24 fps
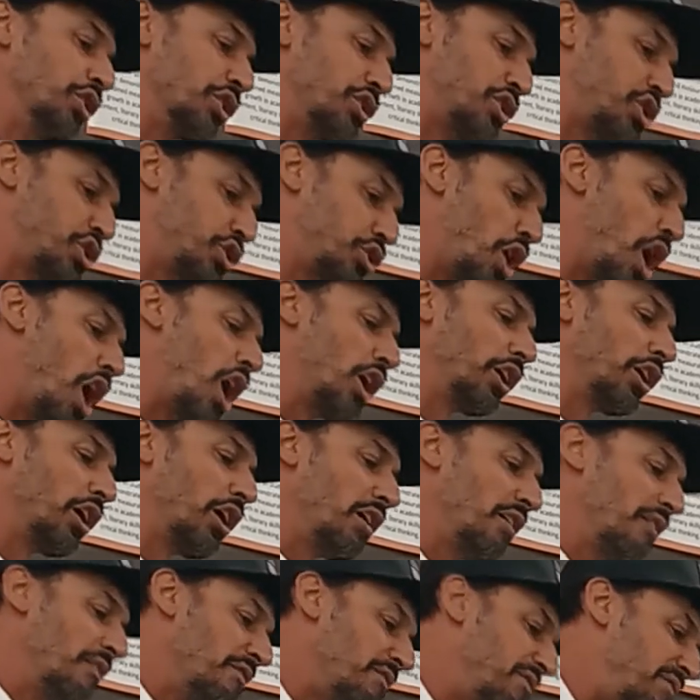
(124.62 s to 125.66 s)
they're
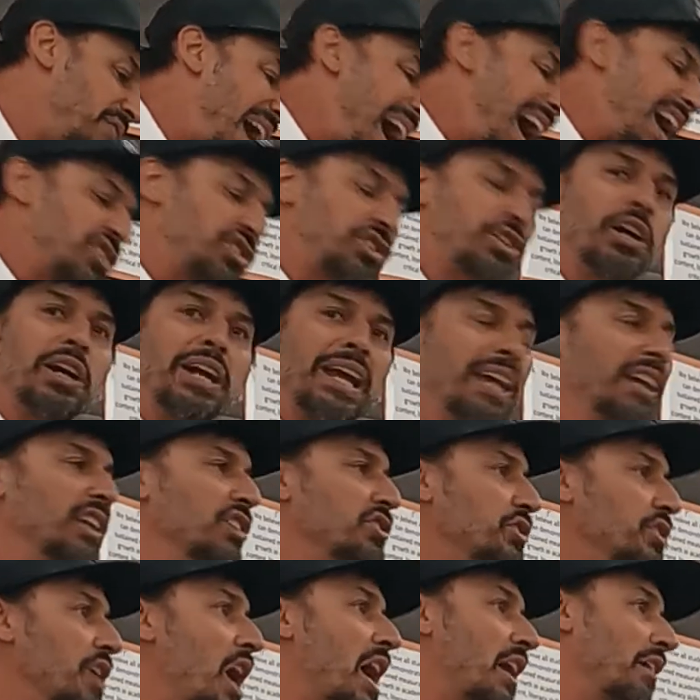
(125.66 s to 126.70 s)
stronger, faster, and
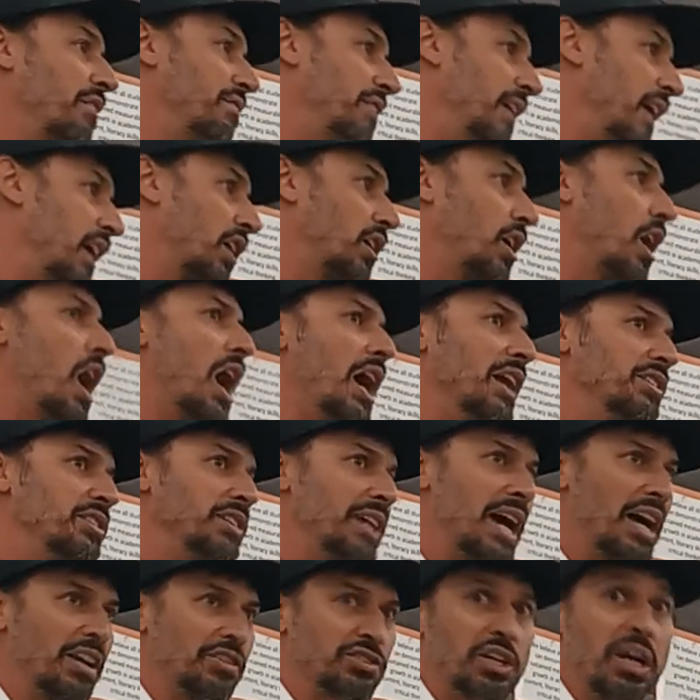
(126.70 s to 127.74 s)
it's not a fair
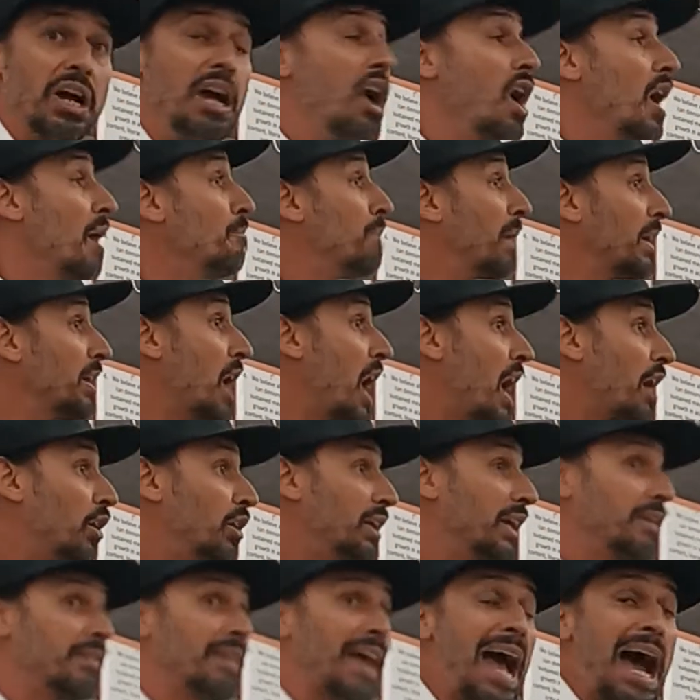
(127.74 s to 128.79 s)
contest. But not
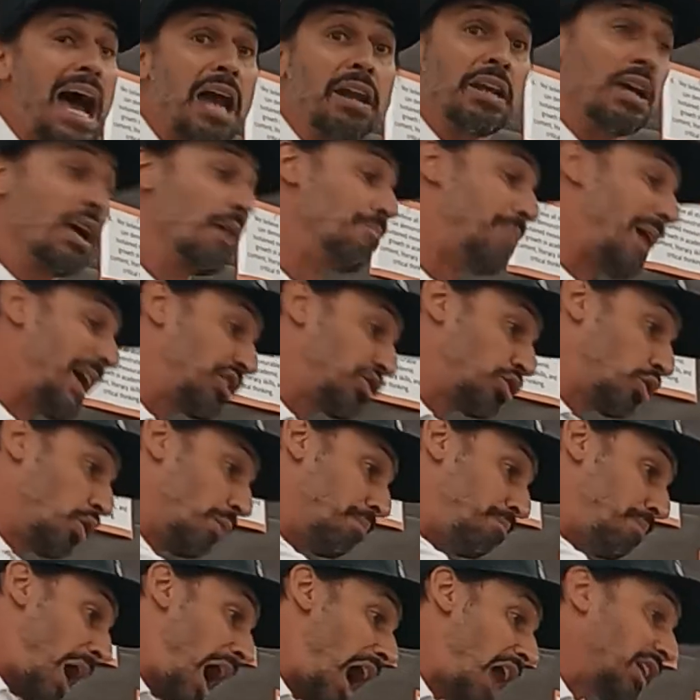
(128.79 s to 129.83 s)
only that, by
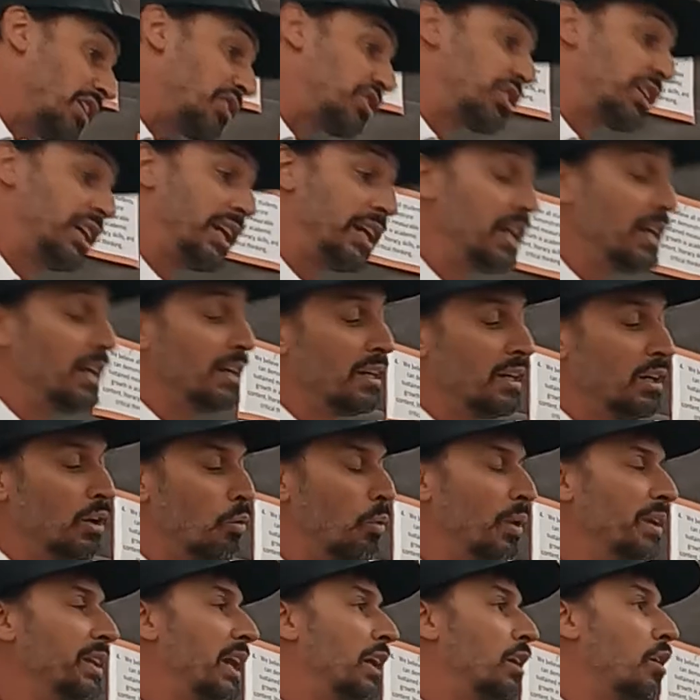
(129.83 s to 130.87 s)
school policy,
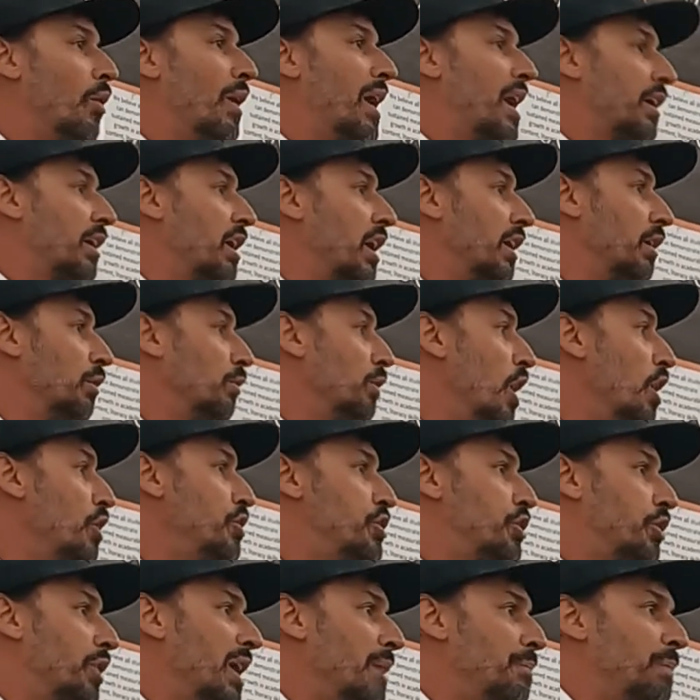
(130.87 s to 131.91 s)
when they go out on a
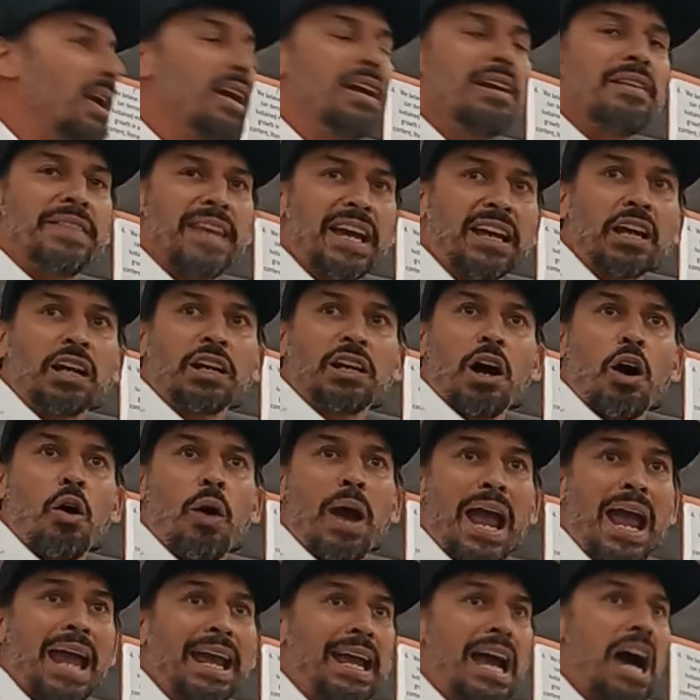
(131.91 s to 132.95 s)
road trip, they can go
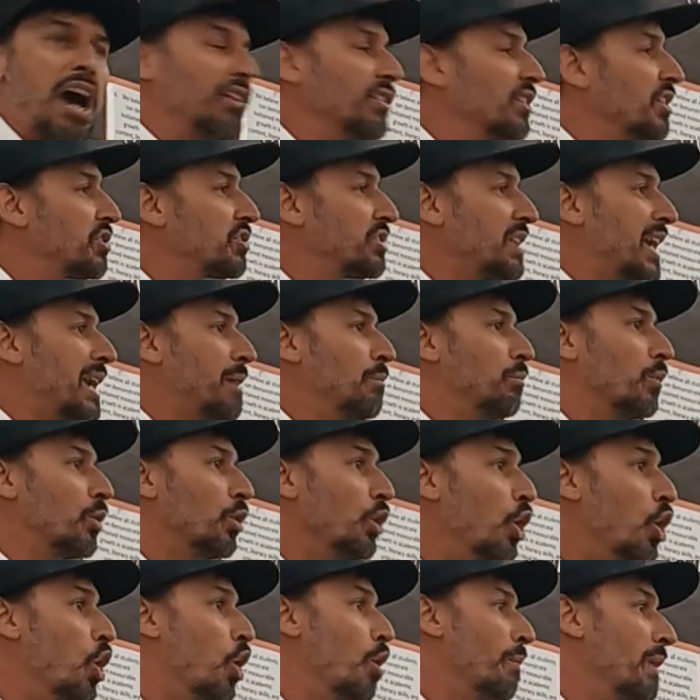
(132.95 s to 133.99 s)
hang out in the same
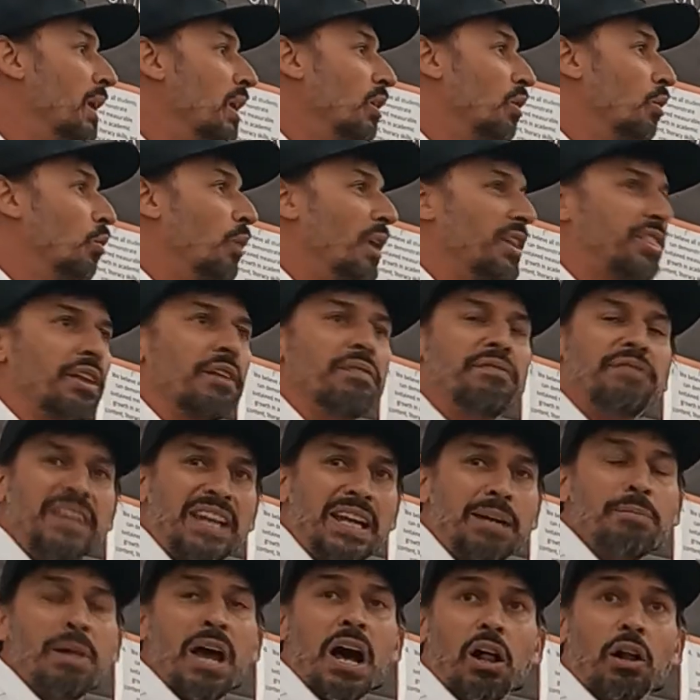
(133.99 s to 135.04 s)
room with a
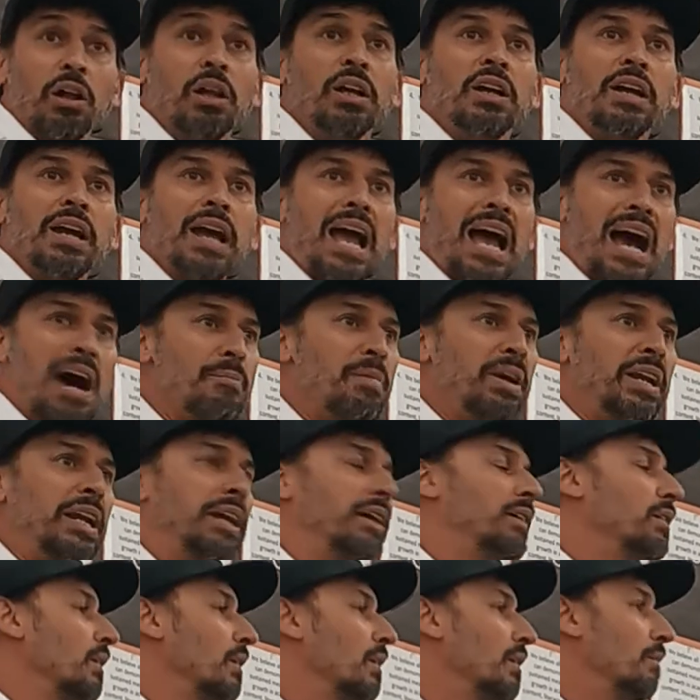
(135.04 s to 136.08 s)
female. How
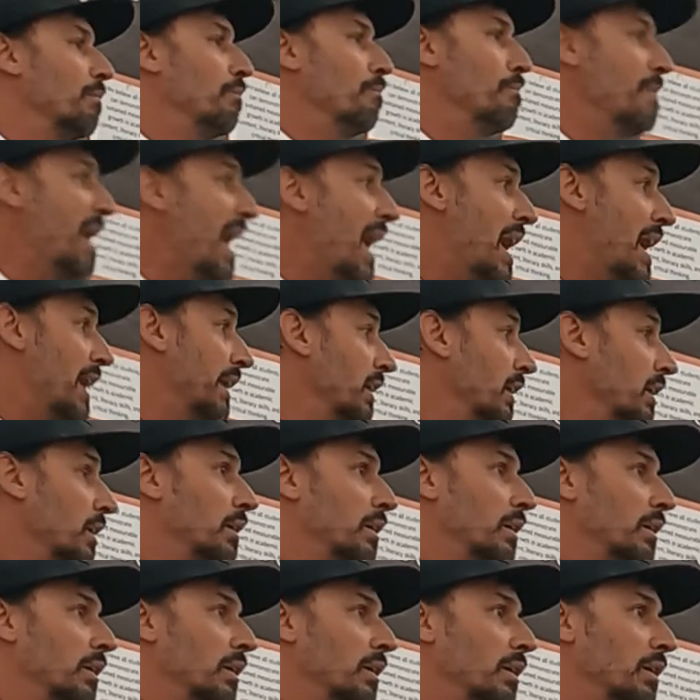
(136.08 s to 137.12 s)
many
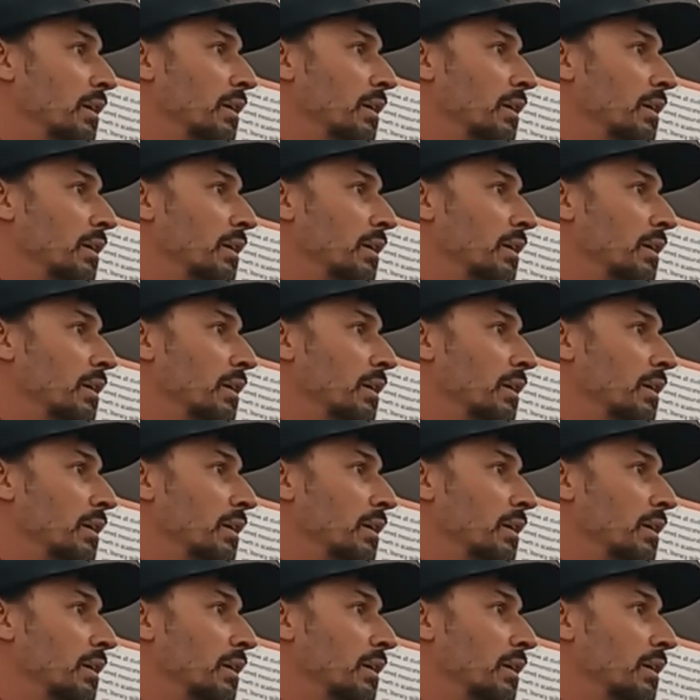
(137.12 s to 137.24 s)
men